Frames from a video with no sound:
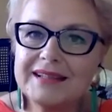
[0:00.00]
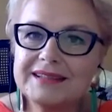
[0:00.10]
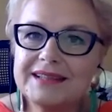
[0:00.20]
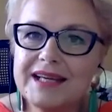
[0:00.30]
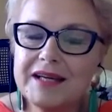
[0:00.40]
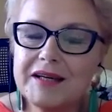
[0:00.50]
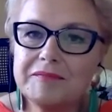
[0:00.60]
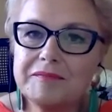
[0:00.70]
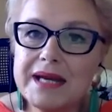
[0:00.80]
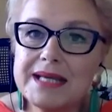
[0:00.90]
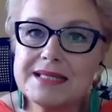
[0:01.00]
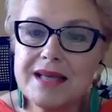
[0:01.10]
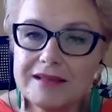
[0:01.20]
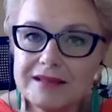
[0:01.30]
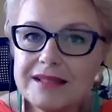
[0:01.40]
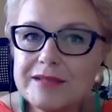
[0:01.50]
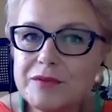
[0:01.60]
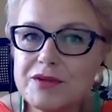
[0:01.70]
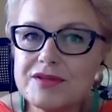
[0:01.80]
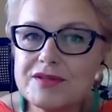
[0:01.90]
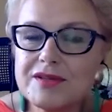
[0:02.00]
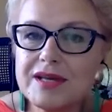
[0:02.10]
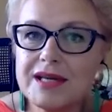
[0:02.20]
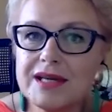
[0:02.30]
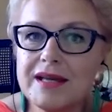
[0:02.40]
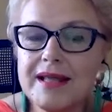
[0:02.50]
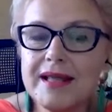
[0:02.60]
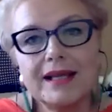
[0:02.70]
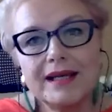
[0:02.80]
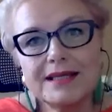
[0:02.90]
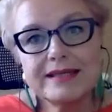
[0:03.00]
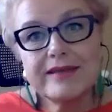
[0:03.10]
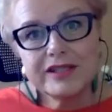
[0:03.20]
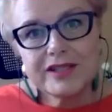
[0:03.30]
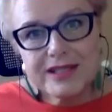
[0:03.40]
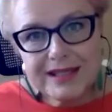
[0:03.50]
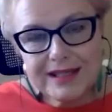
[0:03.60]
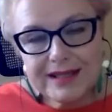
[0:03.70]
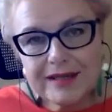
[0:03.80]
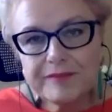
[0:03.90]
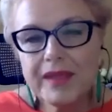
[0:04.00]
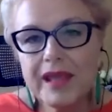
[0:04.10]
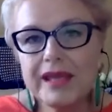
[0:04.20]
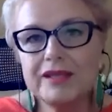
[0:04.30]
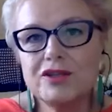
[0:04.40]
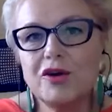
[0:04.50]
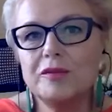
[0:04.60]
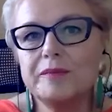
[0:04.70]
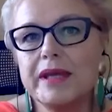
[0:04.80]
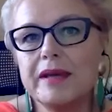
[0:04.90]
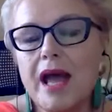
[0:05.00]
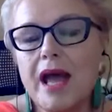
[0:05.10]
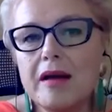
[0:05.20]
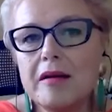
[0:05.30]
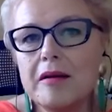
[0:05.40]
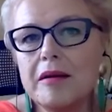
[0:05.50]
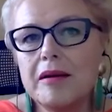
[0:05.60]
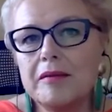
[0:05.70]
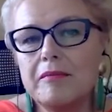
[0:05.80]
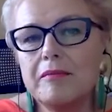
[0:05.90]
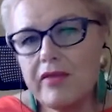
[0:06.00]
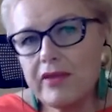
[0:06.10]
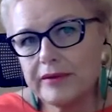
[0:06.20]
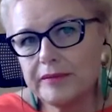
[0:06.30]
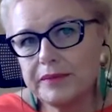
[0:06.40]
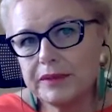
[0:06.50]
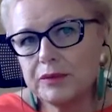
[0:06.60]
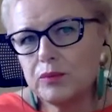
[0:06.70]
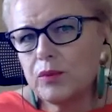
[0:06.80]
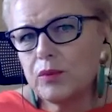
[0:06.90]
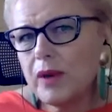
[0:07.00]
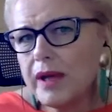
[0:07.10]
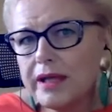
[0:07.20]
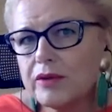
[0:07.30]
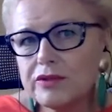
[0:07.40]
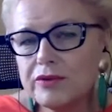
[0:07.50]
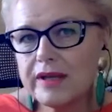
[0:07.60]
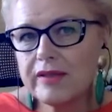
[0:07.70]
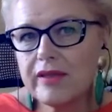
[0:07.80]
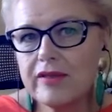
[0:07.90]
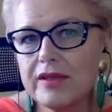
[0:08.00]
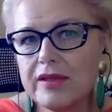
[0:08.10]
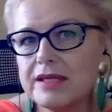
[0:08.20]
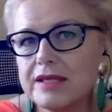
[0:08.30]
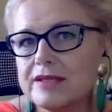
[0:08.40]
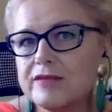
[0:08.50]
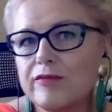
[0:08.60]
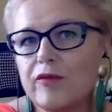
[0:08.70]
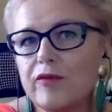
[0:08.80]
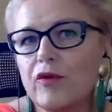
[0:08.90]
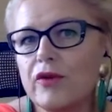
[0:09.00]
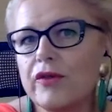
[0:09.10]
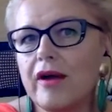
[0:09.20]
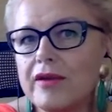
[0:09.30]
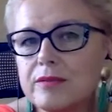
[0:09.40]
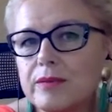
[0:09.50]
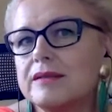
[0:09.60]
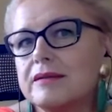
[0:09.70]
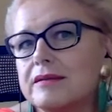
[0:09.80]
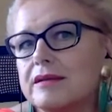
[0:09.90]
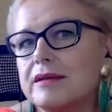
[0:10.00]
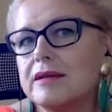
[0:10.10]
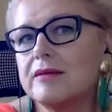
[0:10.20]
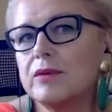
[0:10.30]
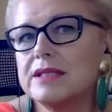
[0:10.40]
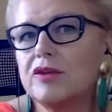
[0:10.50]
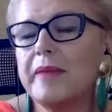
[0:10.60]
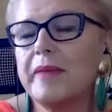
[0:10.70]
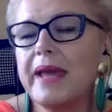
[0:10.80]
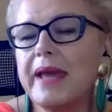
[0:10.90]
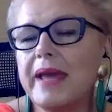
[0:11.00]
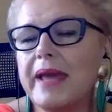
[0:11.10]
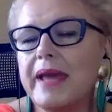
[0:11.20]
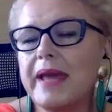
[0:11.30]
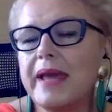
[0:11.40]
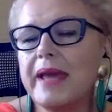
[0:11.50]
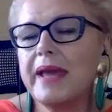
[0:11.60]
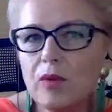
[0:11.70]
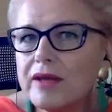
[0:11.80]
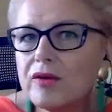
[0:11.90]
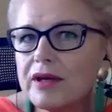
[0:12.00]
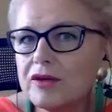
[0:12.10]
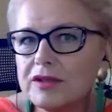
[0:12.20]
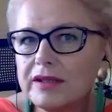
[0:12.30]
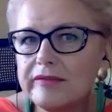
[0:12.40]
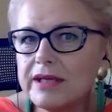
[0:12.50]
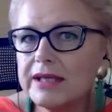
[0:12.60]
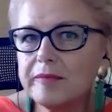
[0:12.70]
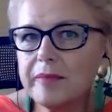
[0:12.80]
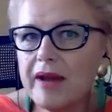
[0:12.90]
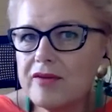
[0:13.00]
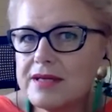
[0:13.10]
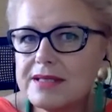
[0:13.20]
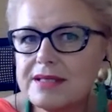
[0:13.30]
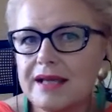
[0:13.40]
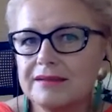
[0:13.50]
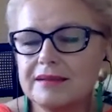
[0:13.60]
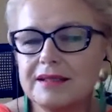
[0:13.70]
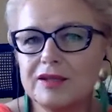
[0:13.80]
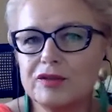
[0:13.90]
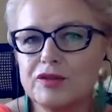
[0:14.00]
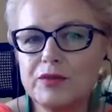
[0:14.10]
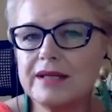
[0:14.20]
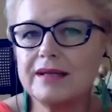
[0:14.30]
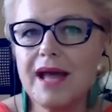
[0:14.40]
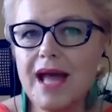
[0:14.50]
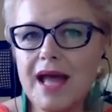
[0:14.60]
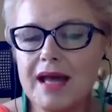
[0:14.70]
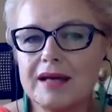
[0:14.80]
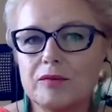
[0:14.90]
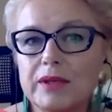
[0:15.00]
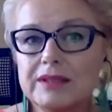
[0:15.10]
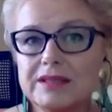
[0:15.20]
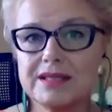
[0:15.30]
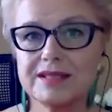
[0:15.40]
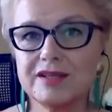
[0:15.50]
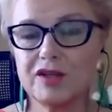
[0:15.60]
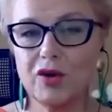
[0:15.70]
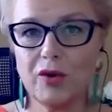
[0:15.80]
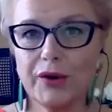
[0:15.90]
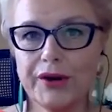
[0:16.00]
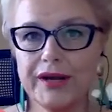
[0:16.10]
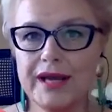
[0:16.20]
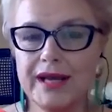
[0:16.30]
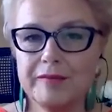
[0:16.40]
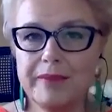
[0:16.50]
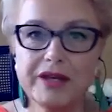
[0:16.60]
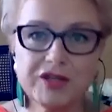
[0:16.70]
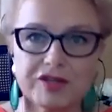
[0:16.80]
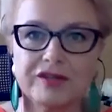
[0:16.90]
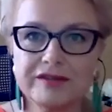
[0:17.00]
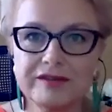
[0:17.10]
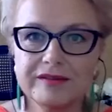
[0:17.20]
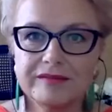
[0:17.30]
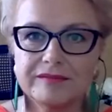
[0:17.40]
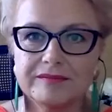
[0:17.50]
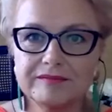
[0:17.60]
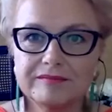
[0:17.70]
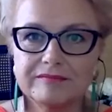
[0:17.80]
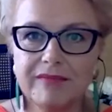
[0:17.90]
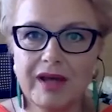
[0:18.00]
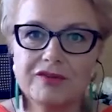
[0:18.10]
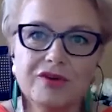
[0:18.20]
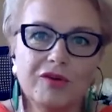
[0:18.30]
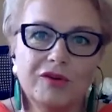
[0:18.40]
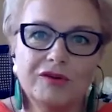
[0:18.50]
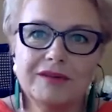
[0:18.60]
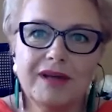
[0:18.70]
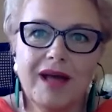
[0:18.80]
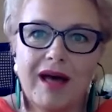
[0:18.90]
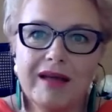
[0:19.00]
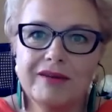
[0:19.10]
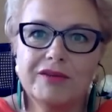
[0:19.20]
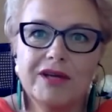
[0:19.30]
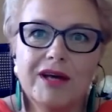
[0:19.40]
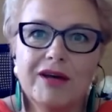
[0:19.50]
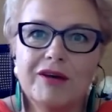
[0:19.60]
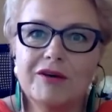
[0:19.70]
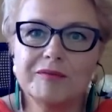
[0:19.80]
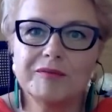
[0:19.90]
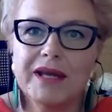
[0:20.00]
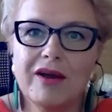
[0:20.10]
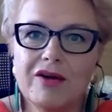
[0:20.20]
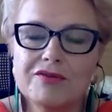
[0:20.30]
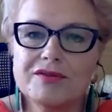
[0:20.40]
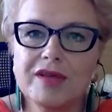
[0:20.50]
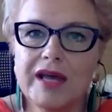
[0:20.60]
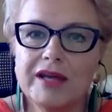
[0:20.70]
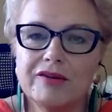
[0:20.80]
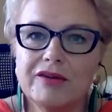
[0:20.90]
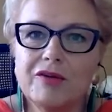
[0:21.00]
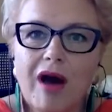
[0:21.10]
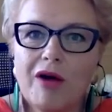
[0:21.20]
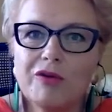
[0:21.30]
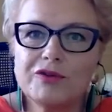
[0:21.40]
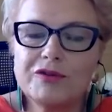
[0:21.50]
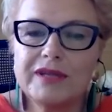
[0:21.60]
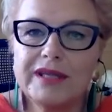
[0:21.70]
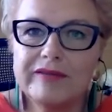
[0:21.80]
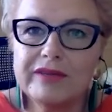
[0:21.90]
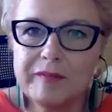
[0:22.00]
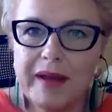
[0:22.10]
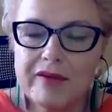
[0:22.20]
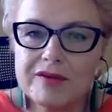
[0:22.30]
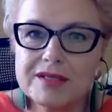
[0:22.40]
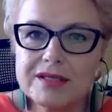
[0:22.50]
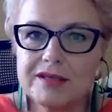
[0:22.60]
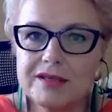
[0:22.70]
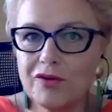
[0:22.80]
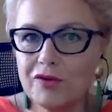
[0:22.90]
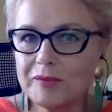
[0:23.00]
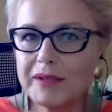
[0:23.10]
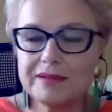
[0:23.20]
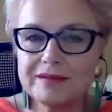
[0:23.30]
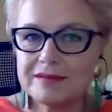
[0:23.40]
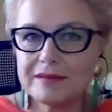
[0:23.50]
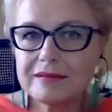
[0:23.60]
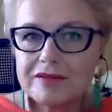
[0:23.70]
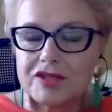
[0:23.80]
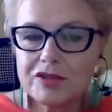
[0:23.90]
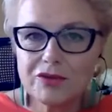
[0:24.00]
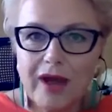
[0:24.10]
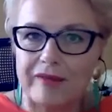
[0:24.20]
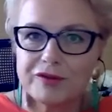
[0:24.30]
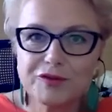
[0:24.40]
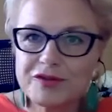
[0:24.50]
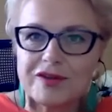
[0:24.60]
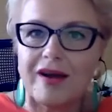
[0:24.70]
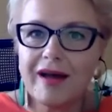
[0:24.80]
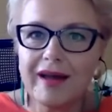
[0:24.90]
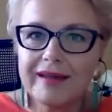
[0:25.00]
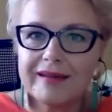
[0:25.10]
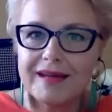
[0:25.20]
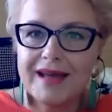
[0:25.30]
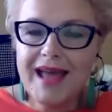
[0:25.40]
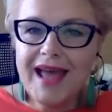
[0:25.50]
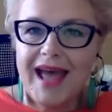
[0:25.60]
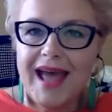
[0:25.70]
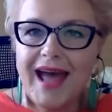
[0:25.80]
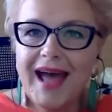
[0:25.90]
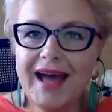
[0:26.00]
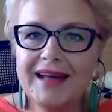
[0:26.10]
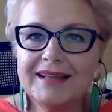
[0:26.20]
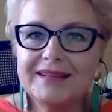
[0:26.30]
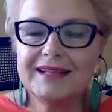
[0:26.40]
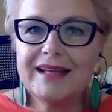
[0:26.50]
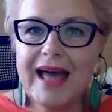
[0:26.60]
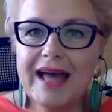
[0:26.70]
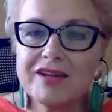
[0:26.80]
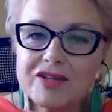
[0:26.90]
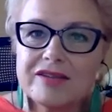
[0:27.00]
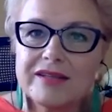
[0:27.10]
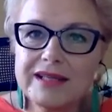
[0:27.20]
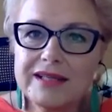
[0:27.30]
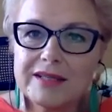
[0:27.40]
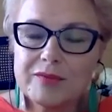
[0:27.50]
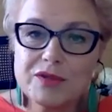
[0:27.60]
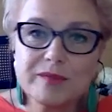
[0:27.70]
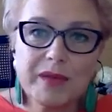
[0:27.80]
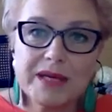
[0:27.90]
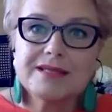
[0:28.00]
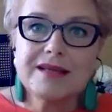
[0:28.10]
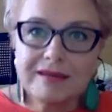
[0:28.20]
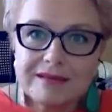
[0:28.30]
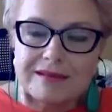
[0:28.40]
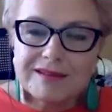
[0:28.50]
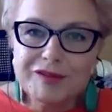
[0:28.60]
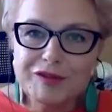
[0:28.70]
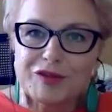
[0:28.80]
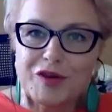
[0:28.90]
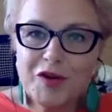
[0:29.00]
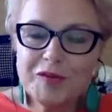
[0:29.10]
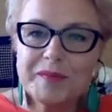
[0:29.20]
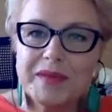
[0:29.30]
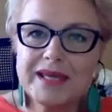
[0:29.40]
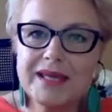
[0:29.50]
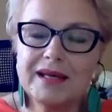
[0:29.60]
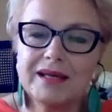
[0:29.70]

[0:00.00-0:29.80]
And my son, he was 17. He told me, "Mother, but why you are doing the things for the others? What is not making you happy? Why you are not living in Paris and doing what is your passion?" I told, "I don't know, because I don't know how to live in Paris." He told, "But you have to try." And actually, it was my son who told